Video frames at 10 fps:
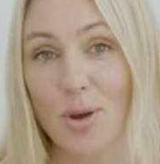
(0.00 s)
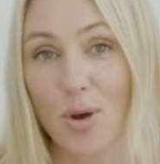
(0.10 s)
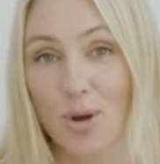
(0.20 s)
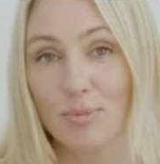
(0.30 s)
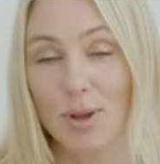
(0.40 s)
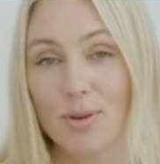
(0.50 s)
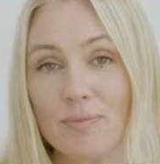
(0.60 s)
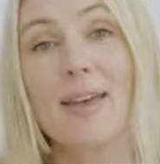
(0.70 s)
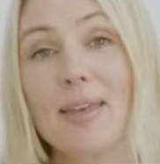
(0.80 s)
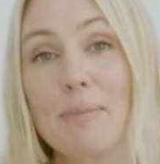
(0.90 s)
home
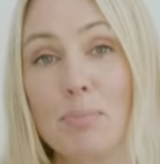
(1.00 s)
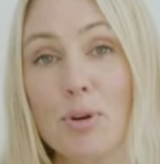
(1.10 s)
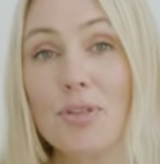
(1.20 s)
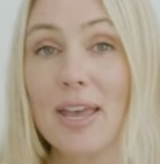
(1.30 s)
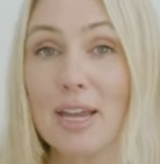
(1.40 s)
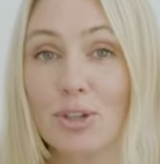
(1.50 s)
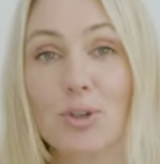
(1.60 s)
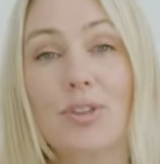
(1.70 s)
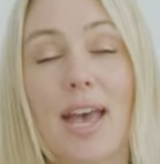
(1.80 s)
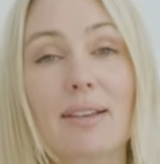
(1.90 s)
loan and they put their
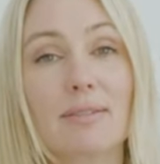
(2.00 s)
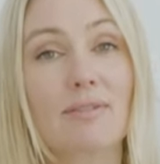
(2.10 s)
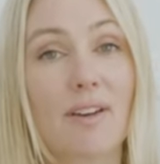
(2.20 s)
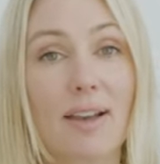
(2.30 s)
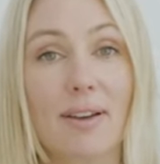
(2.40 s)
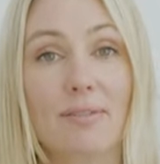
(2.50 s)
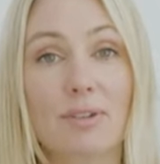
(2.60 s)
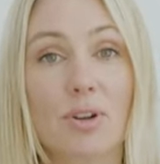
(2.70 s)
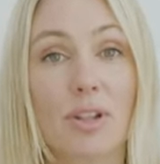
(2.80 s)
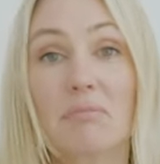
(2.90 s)

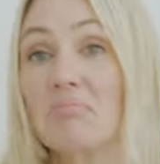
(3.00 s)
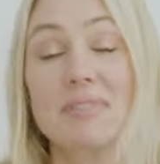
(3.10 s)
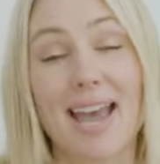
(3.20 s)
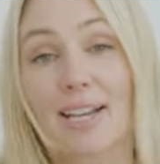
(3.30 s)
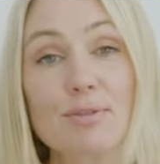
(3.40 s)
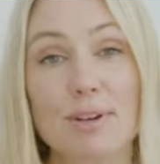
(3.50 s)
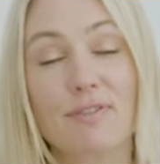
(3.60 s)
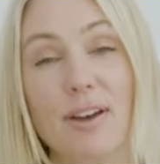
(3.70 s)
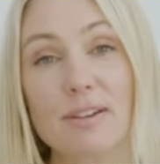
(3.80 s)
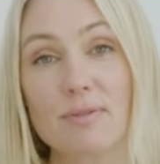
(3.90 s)
$2,500 tax
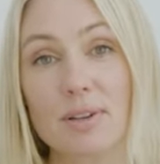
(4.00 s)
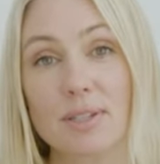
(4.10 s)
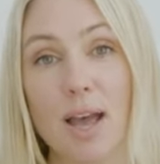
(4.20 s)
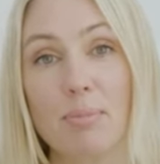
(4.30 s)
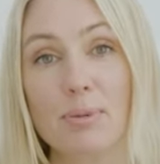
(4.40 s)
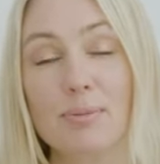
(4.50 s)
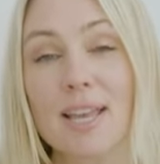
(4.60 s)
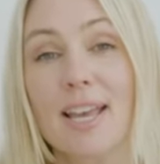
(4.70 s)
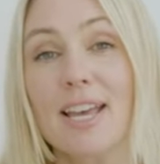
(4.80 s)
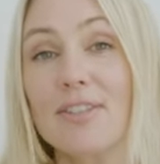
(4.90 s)
refund, for example,
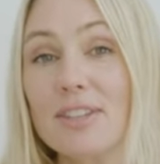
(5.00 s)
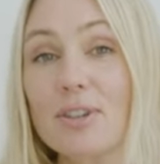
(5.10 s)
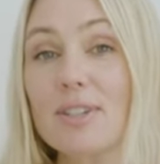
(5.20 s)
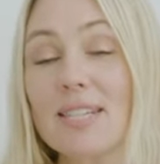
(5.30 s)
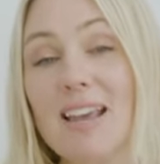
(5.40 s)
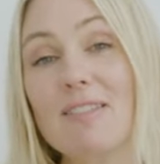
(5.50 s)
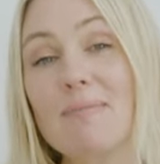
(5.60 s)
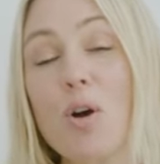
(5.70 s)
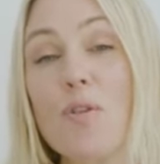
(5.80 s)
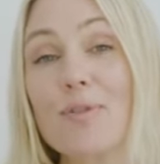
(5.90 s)
this could save
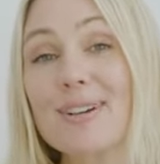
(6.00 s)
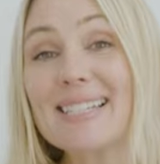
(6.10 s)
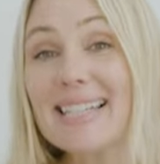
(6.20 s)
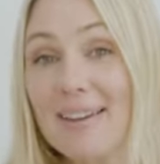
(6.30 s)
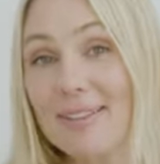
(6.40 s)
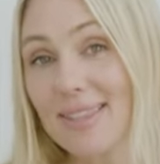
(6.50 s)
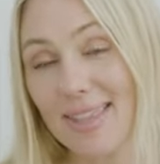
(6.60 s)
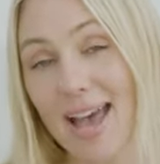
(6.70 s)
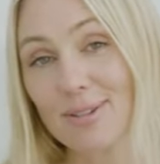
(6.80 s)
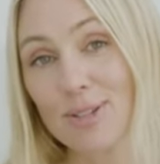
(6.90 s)
them over
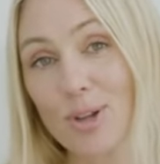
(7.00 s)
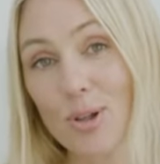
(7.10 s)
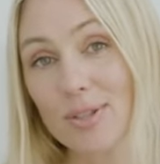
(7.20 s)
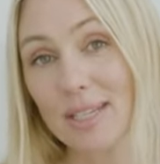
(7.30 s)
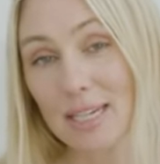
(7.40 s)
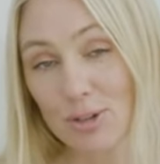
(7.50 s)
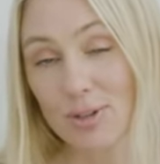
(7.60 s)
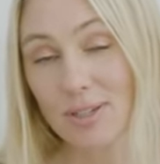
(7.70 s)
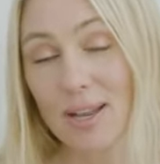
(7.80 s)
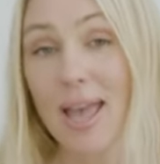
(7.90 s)
$11,000 in
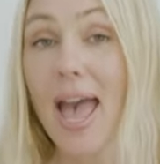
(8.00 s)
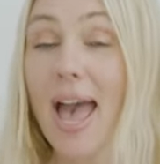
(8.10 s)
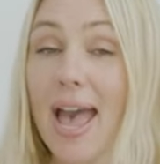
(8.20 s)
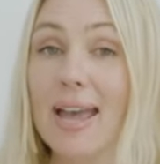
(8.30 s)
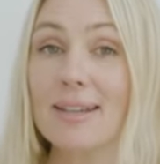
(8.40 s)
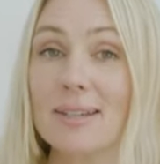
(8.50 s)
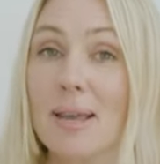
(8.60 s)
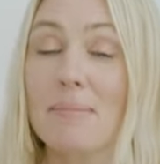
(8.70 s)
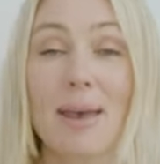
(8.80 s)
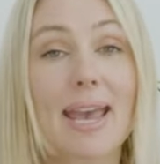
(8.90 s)
interest and
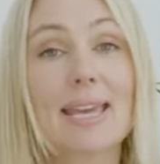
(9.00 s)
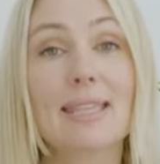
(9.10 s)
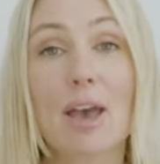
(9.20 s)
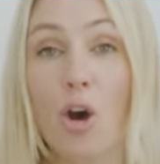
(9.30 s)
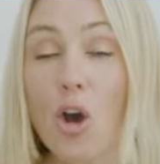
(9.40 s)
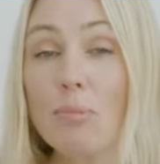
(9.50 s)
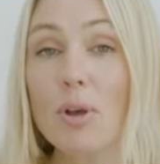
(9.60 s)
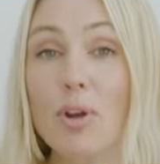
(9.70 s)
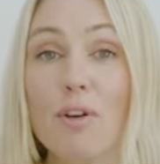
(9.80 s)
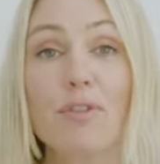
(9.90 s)
pay their home
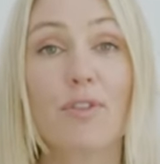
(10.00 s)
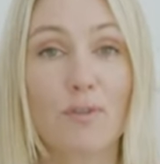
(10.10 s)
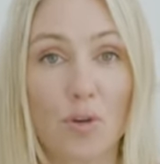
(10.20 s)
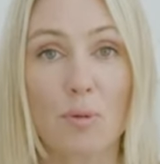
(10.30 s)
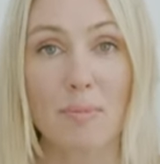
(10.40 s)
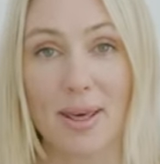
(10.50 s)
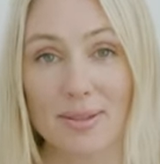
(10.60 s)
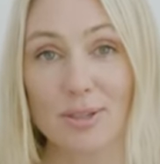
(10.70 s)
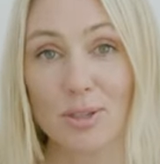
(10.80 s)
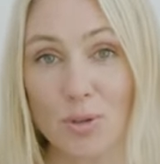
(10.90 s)
loan off 4
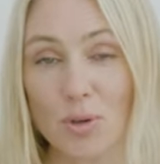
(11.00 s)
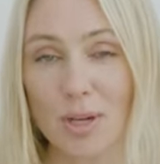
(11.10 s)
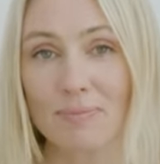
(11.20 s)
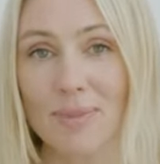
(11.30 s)
months sooner.